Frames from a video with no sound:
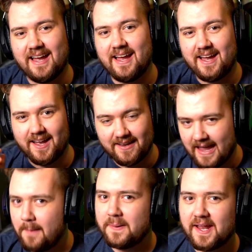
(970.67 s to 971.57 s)
Uh,
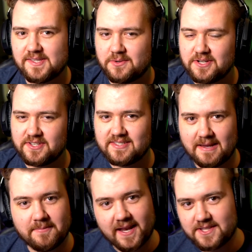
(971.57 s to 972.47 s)
happy to answer questions.
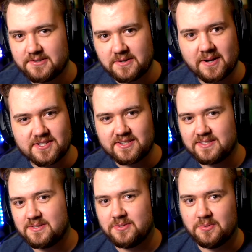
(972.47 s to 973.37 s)
I've been answering questions
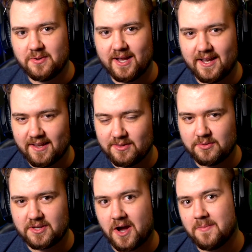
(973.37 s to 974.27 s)
through, uh,
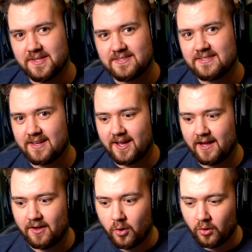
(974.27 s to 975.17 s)
through the comments a
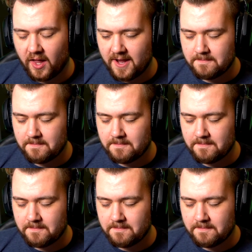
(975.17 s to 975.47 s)
whole lot.